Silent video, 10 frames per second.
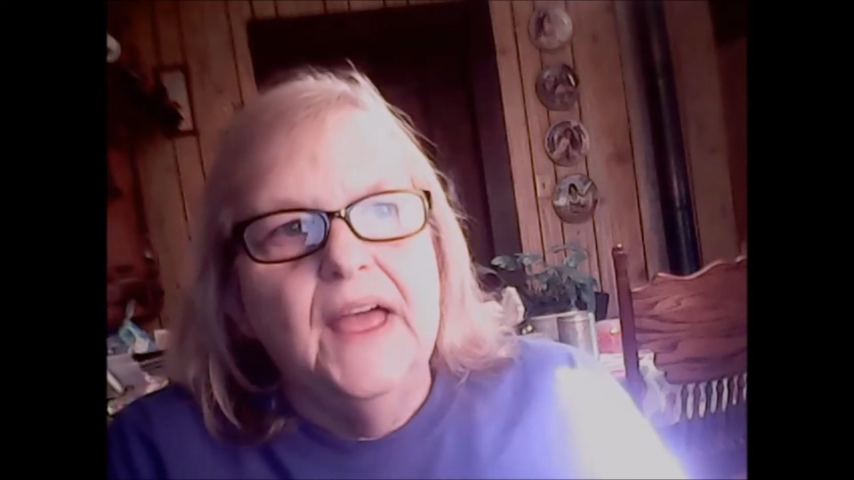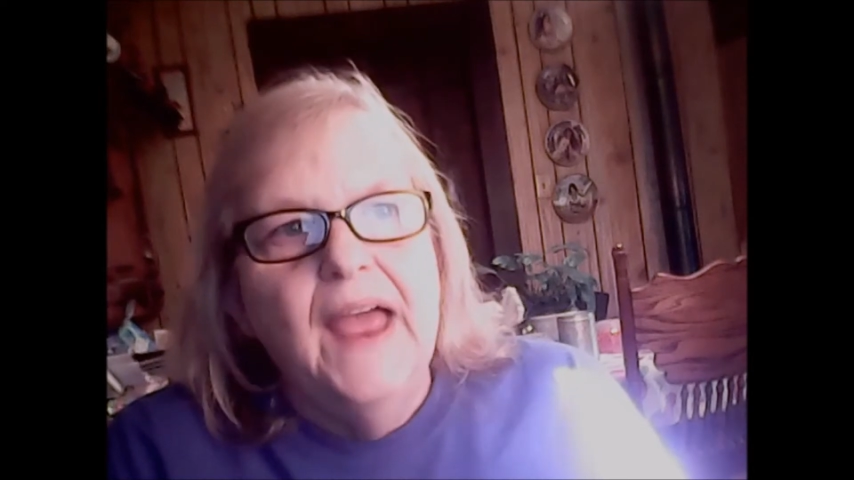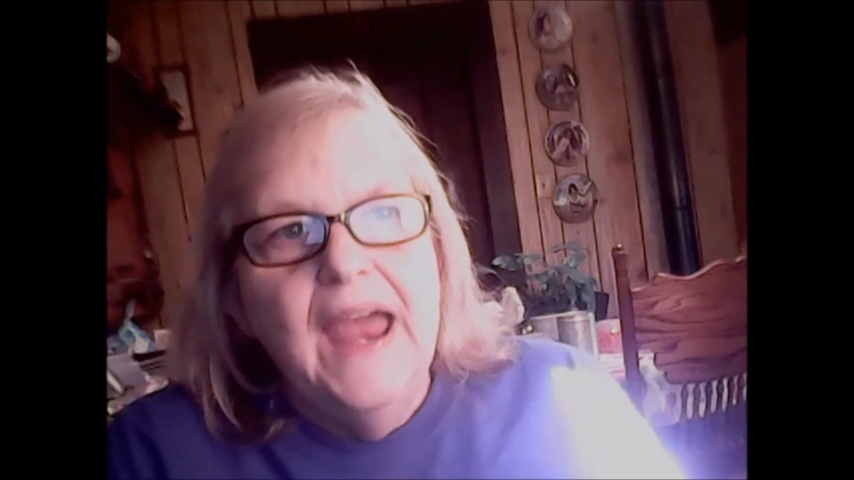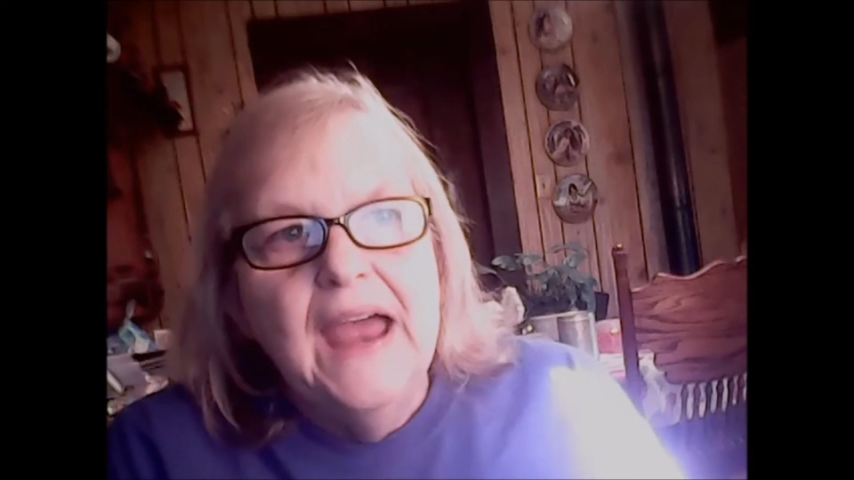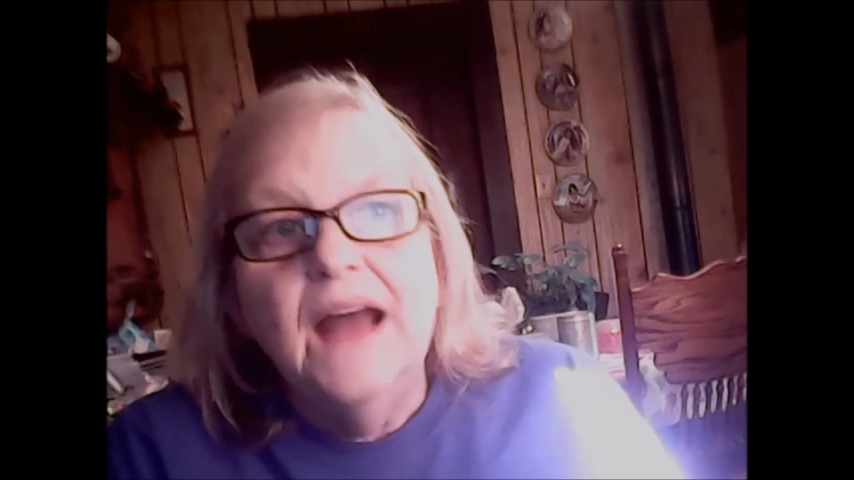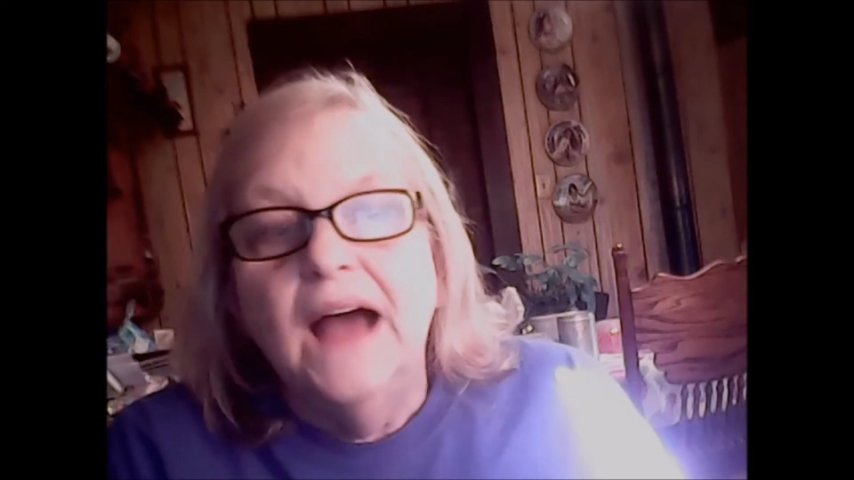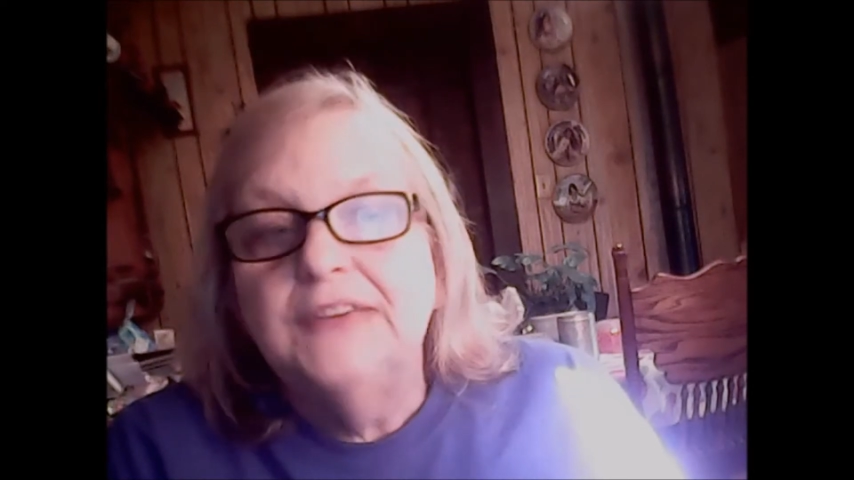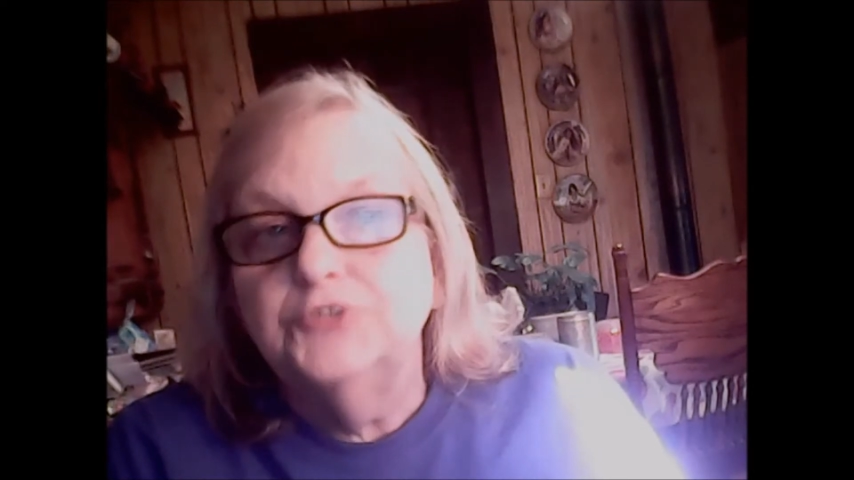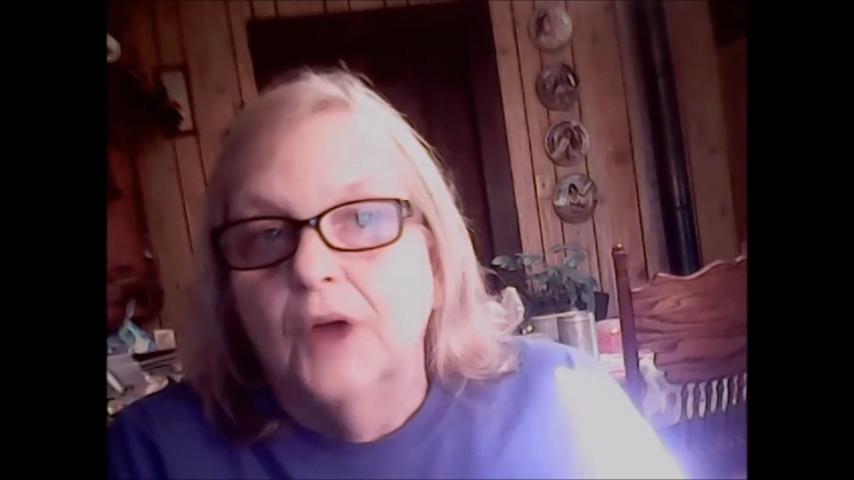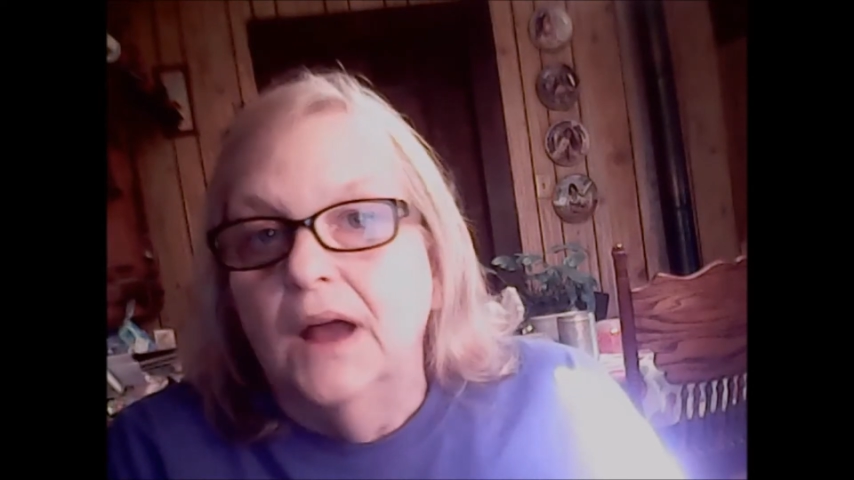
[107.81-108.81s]
and
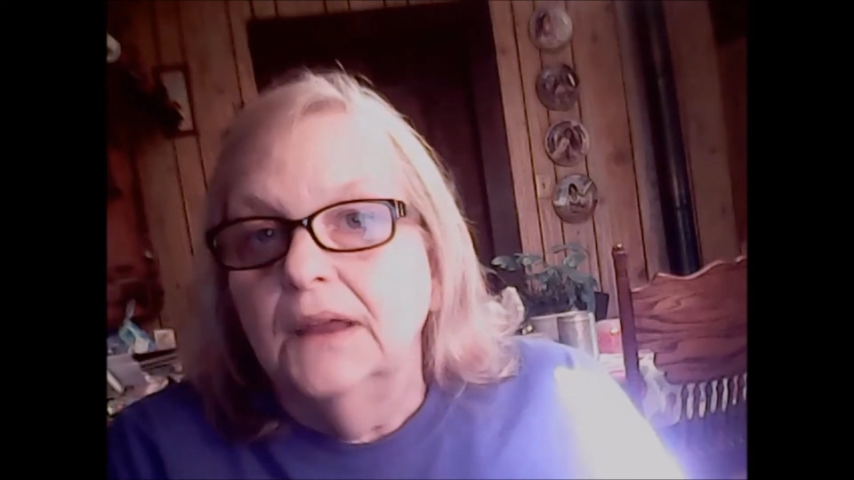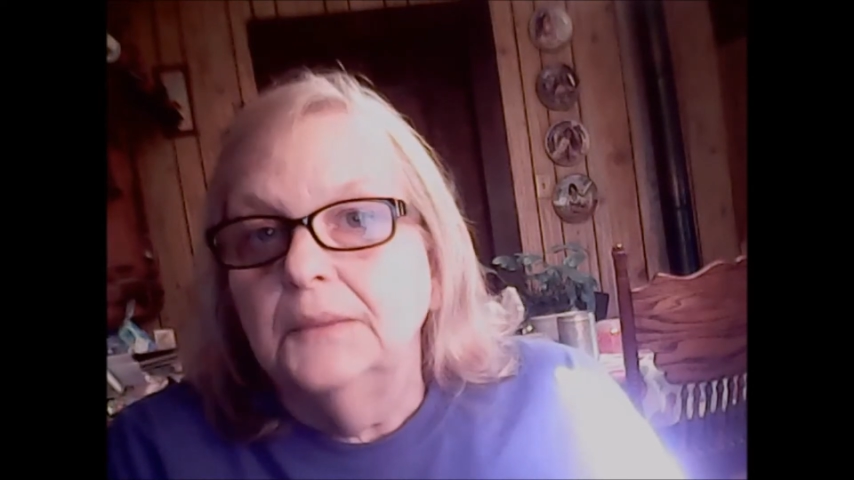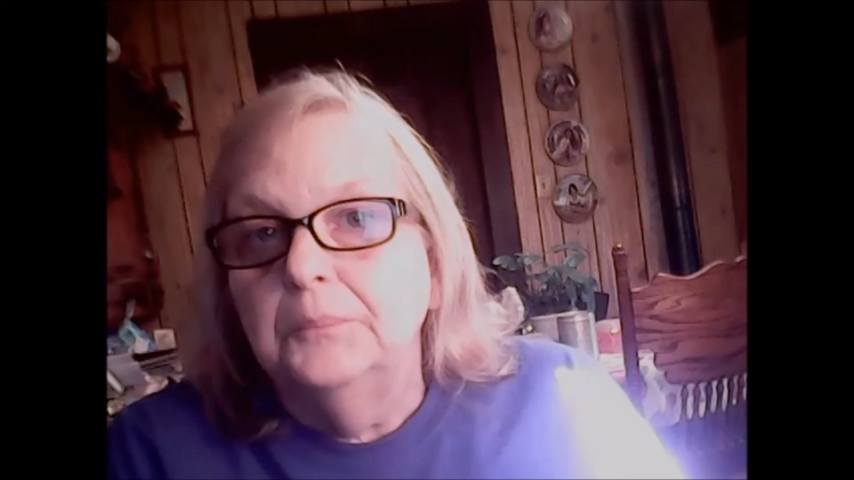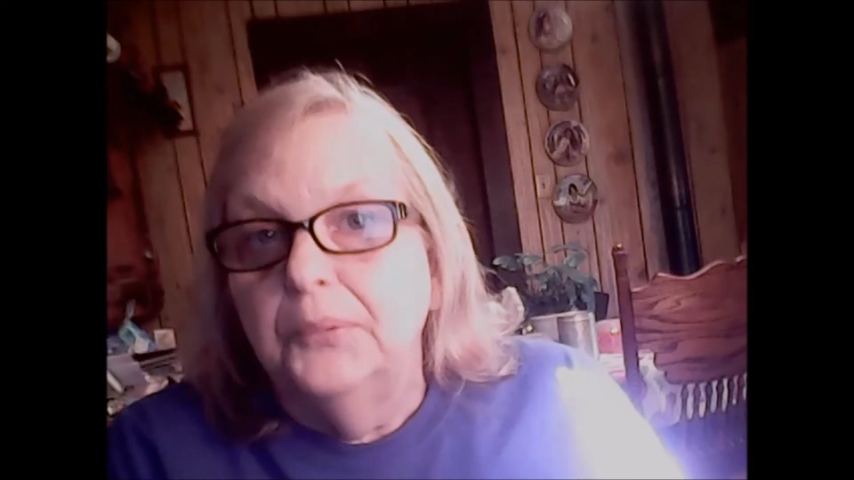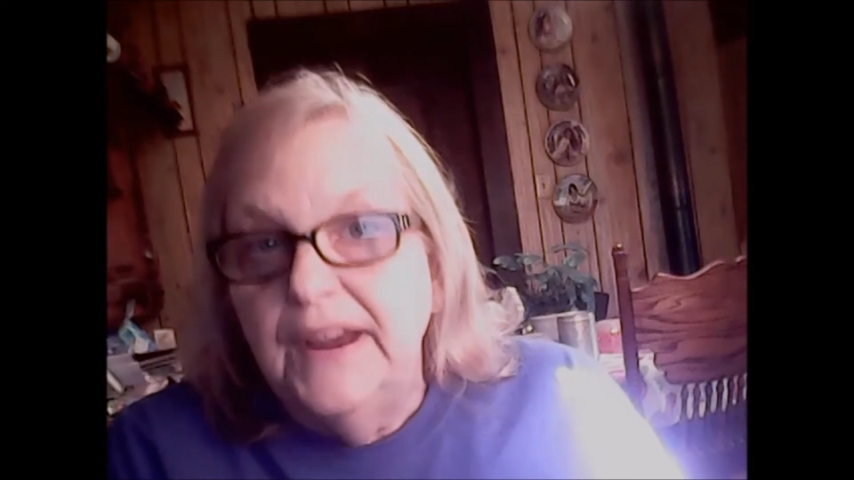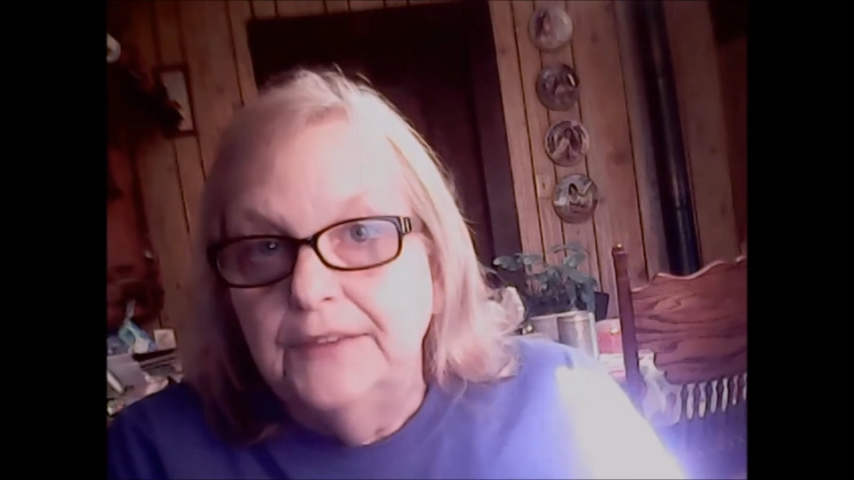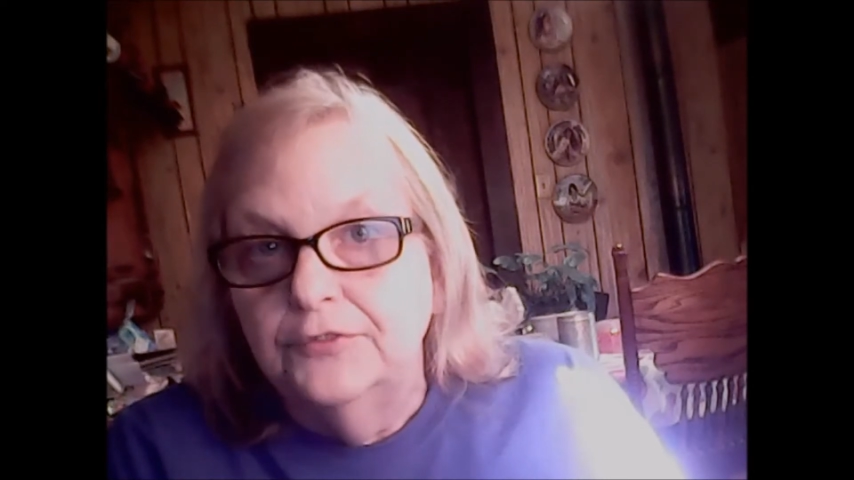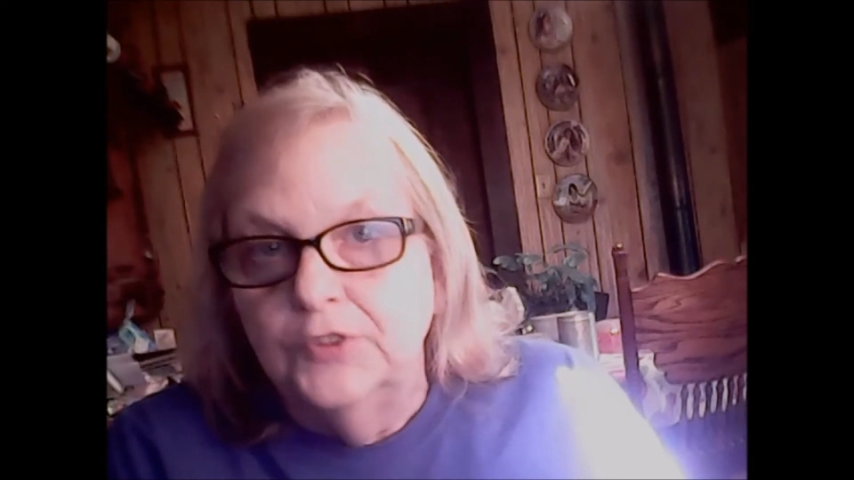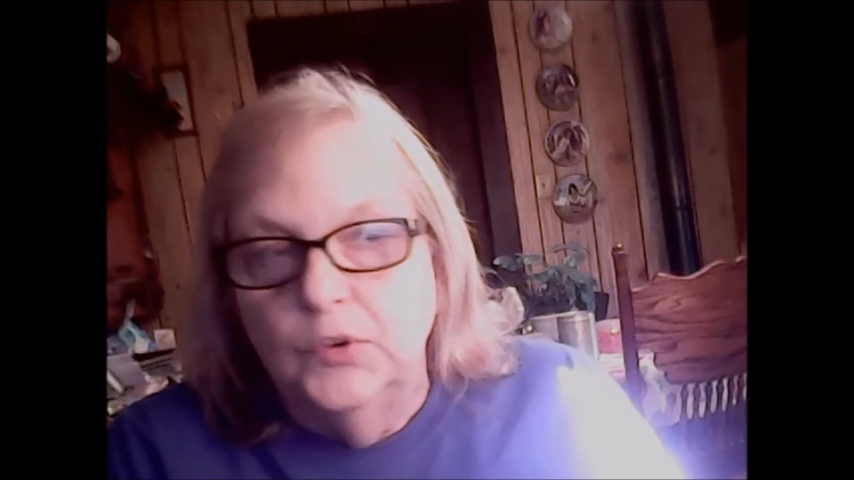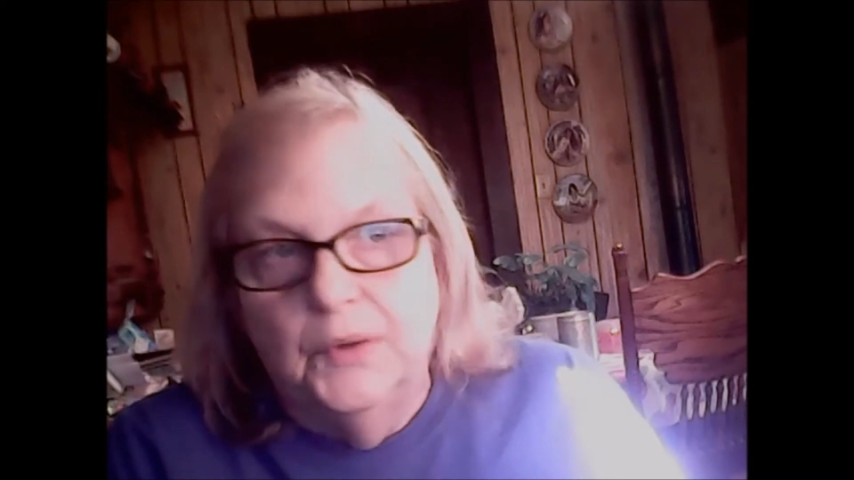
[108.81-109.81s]
hydraulic brake
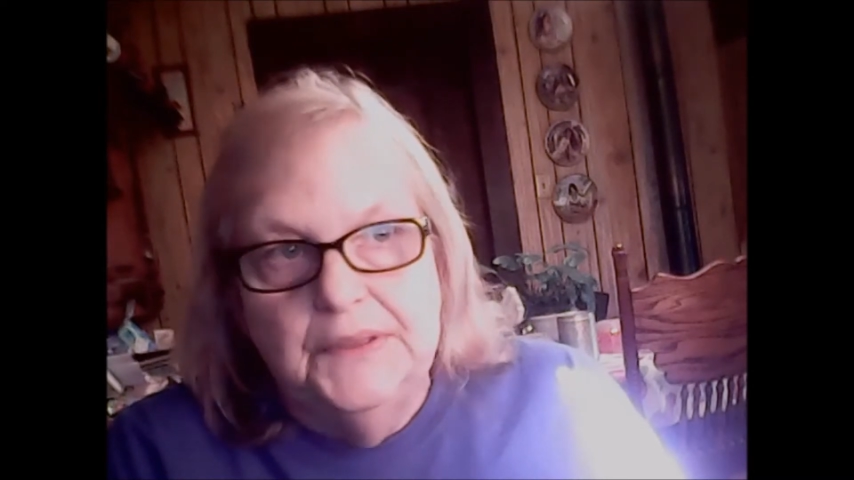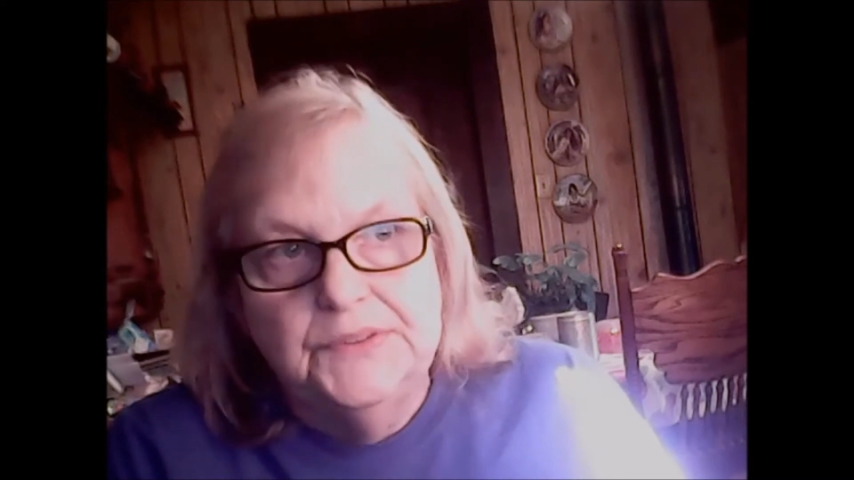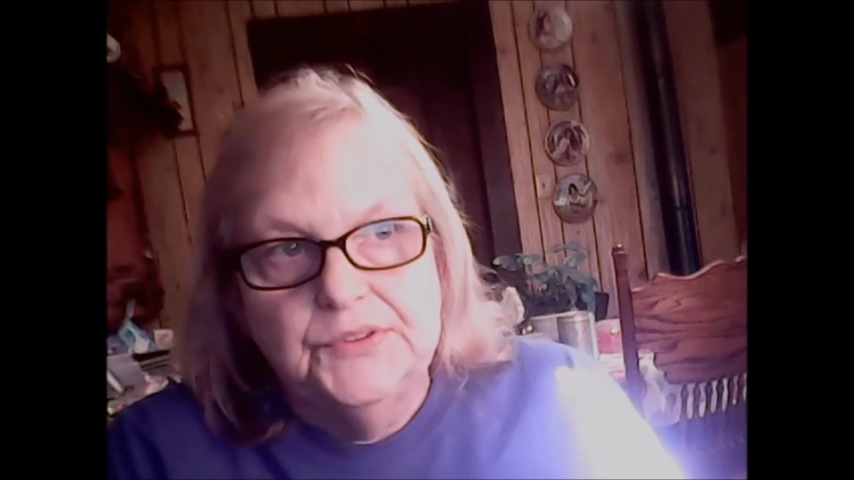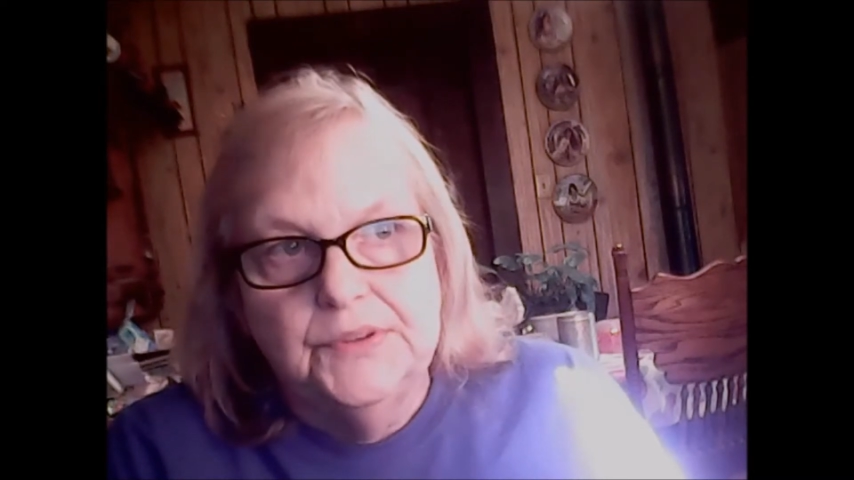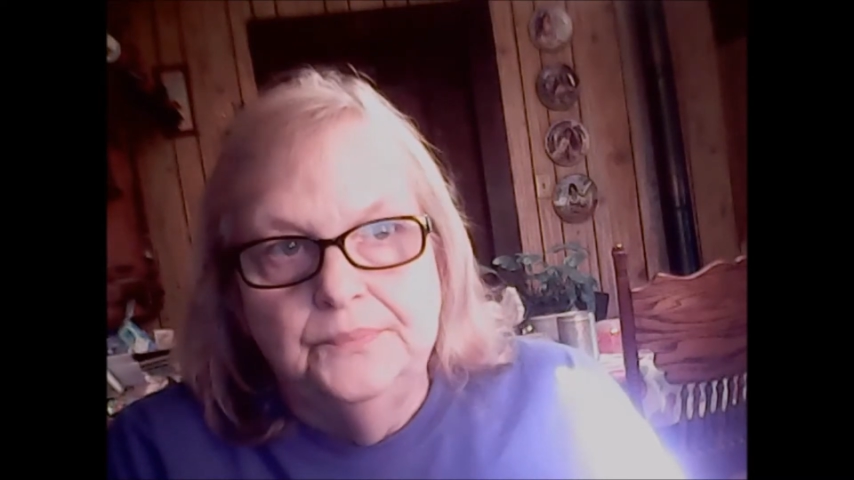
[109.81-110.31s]
fluids.